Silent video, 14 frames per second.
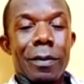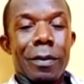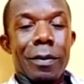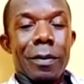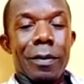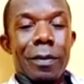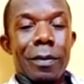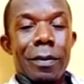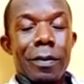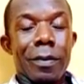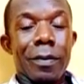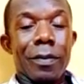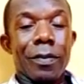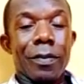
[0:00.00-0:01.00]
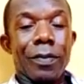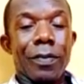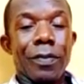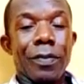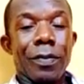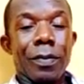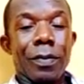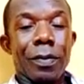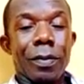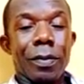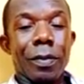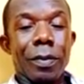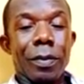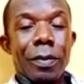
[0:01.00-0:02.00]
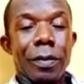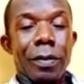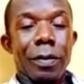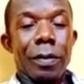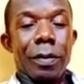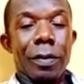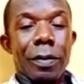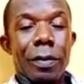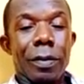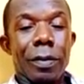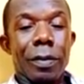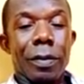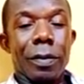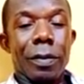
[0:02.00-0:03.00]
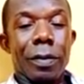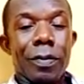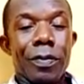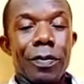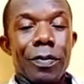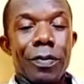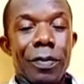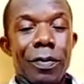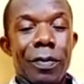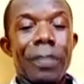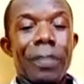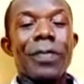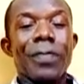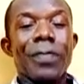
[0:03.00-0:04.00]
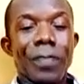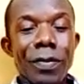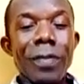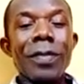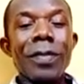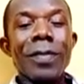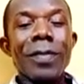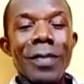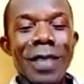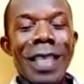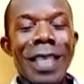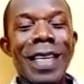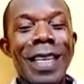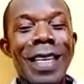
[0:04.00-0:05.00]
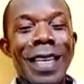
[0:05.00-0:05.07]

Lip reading: (not speaking)